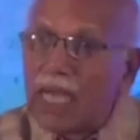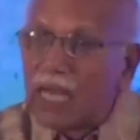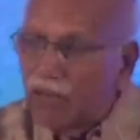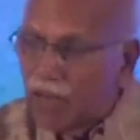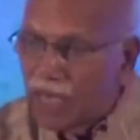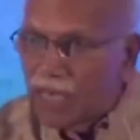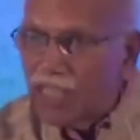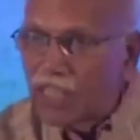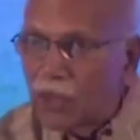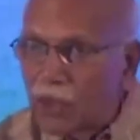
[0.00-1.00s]
every
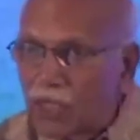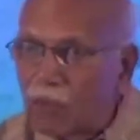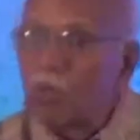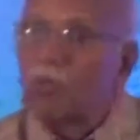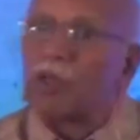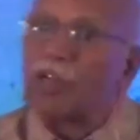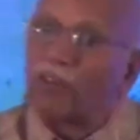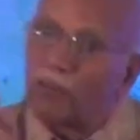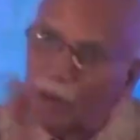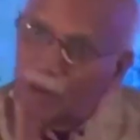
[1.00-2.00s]
energy knows the blueprint
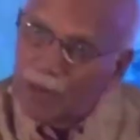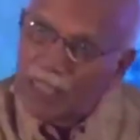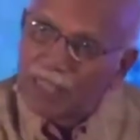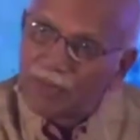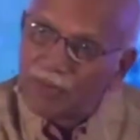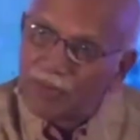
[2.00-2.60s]
of a matter.